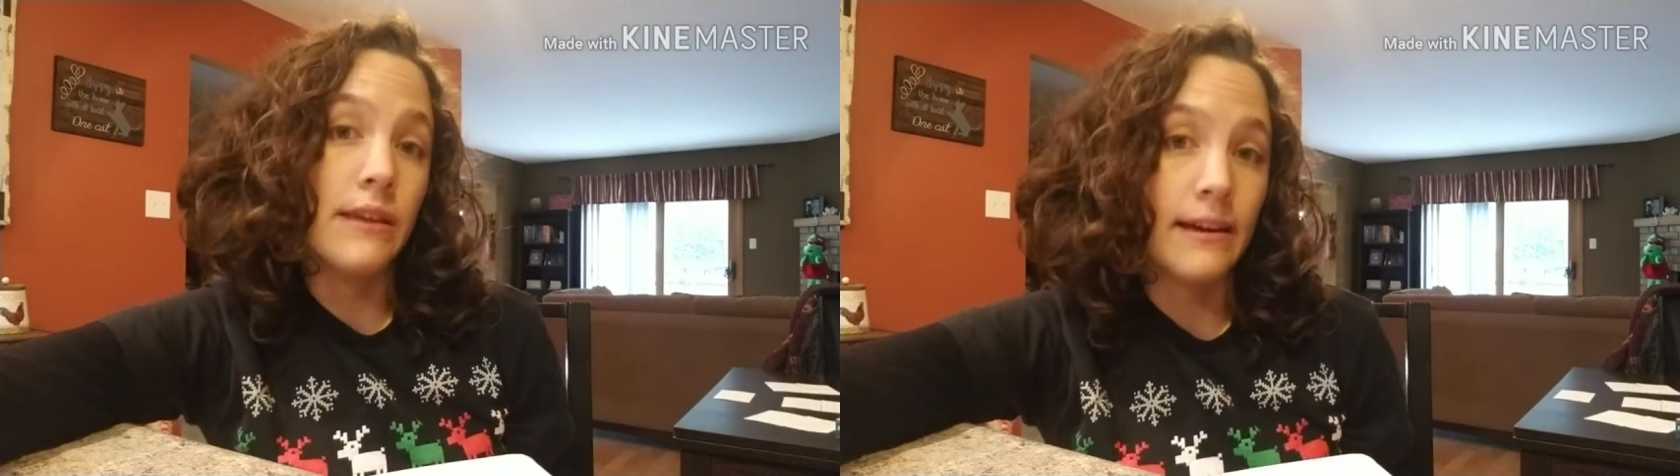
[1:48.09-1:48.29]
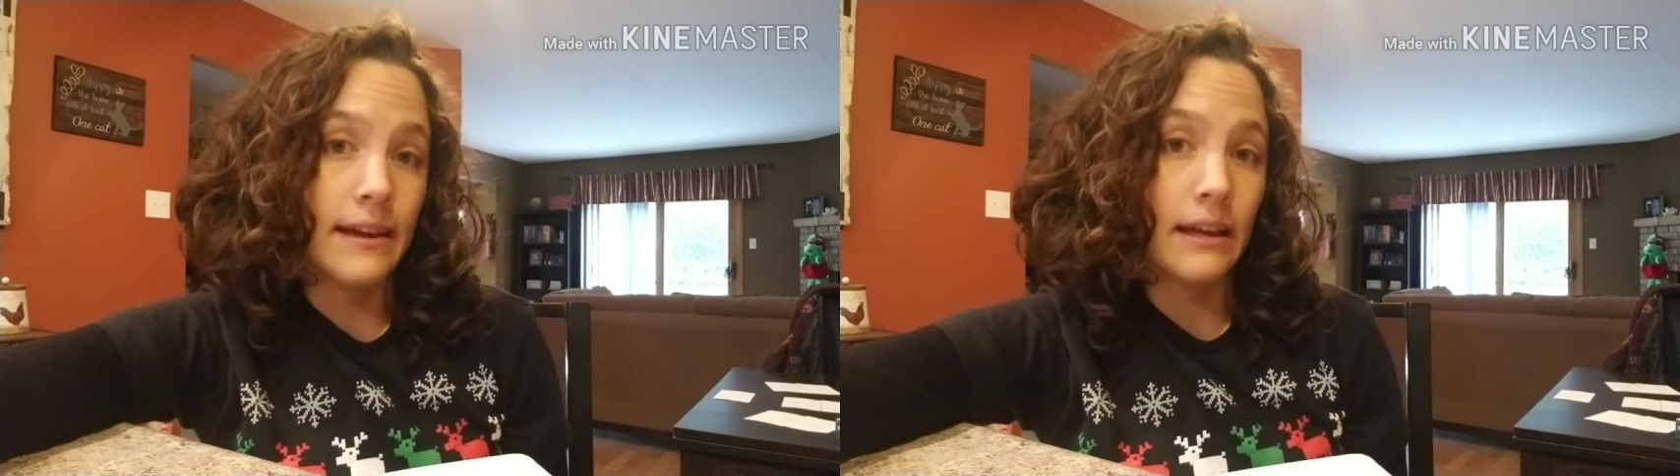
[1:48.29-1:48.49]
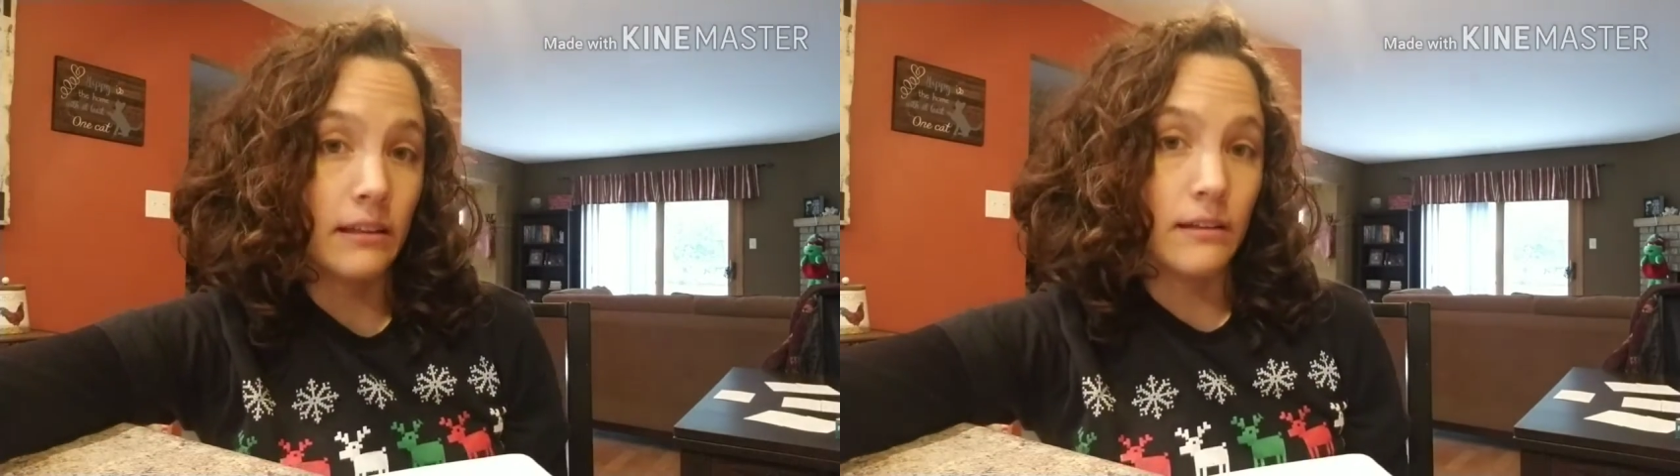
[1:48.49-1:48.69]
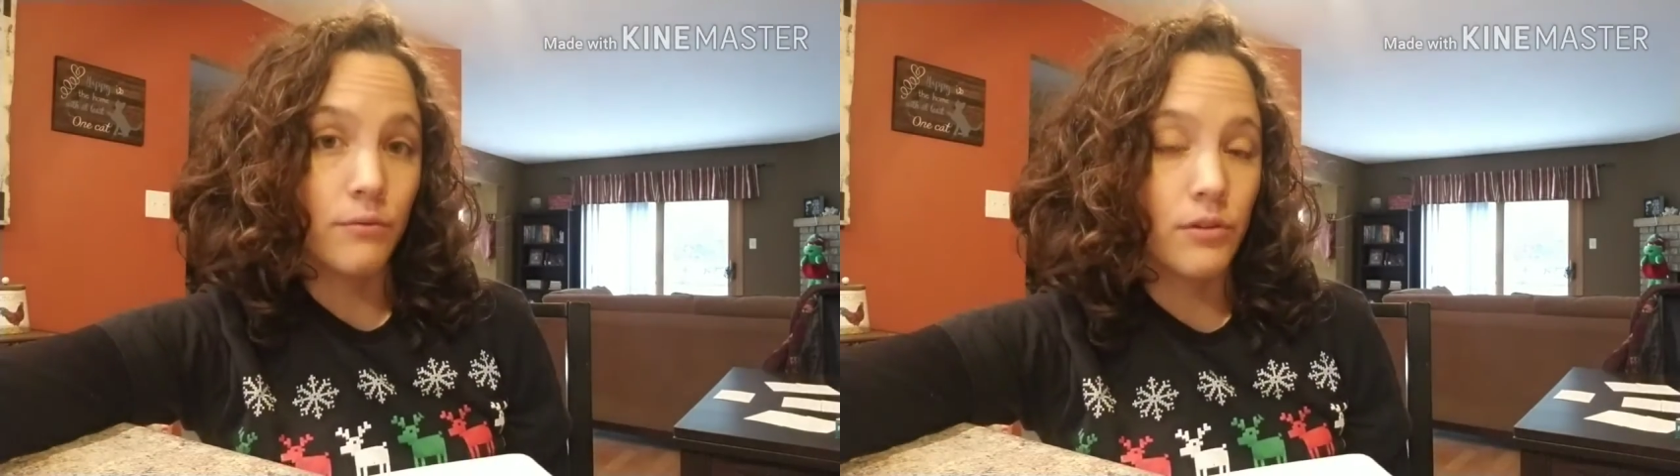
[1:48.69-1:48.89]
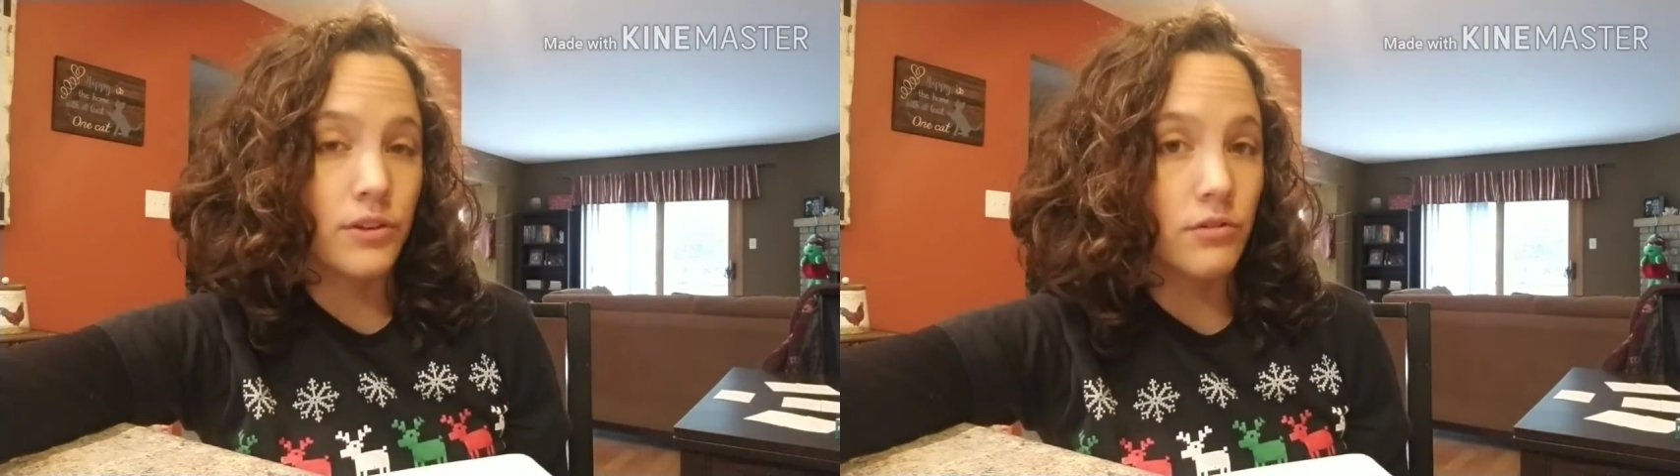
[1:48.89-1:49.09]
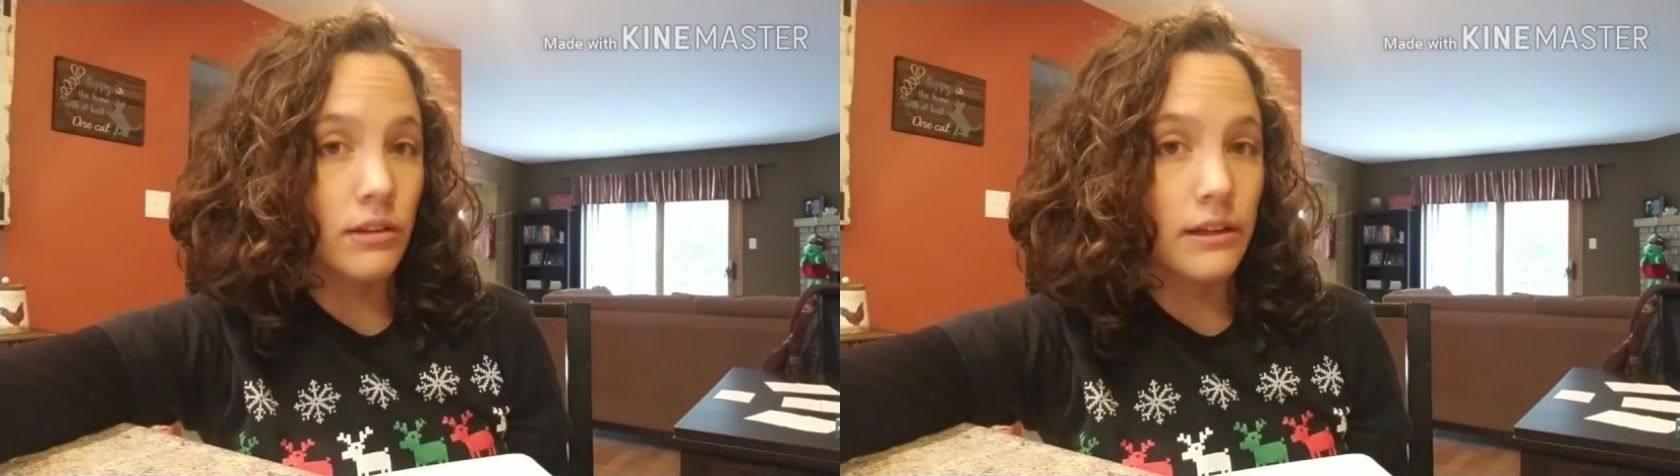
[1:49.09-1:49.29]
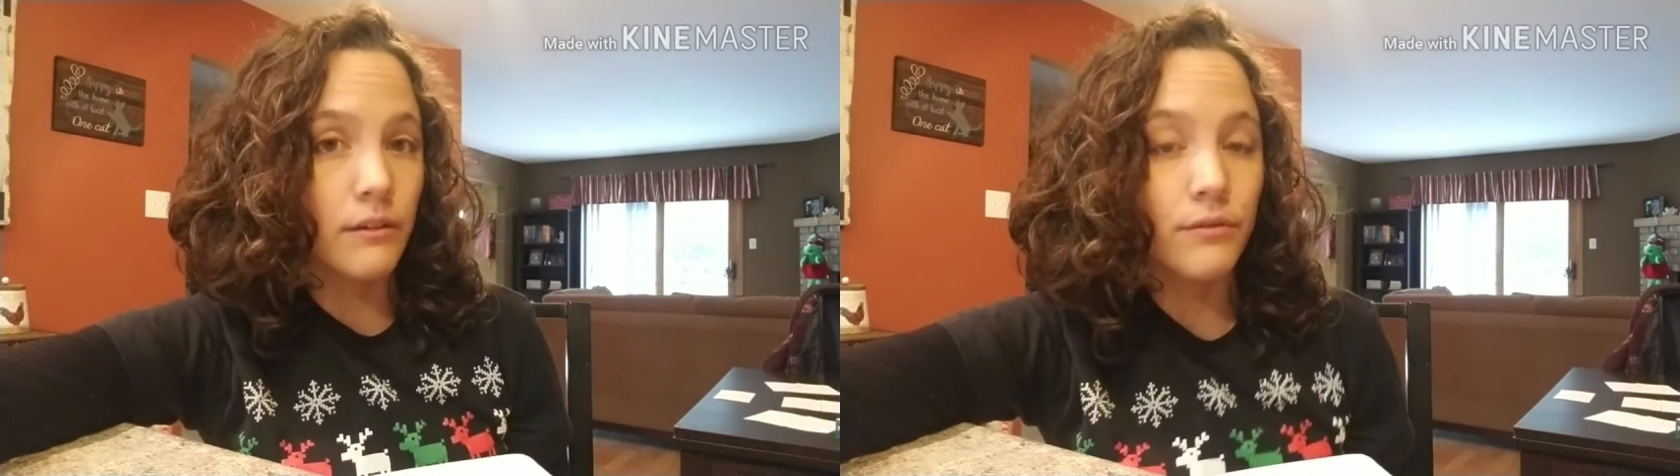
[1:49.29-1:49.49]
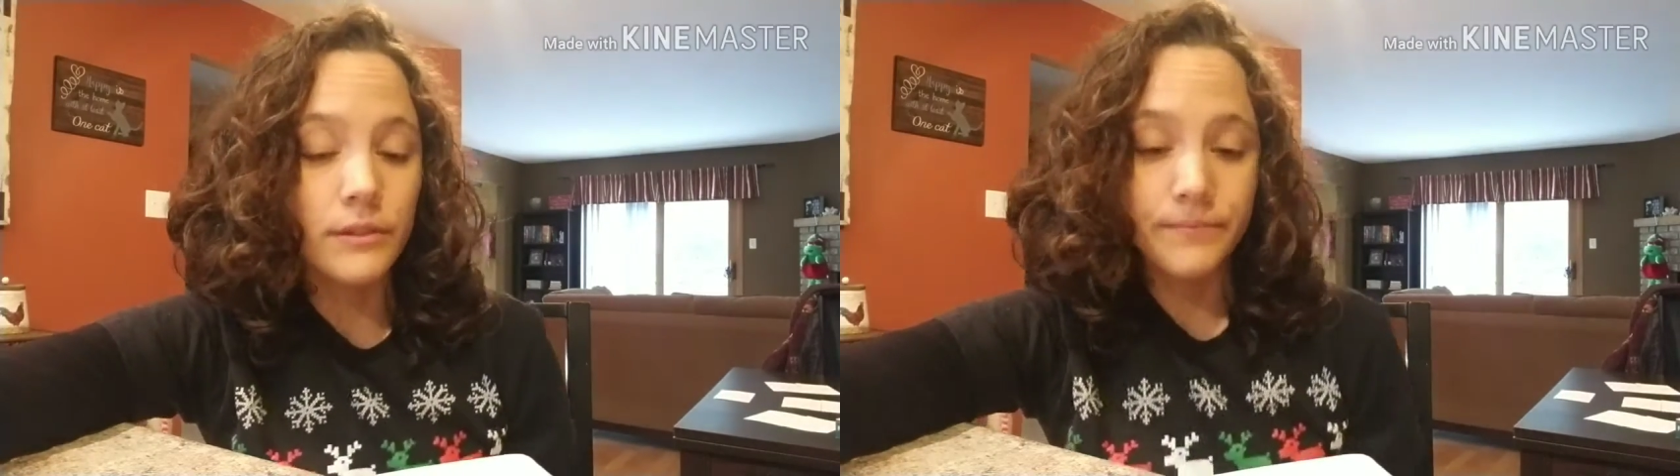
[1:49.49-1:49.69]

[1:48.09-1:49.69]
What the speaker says: that can't live where you live?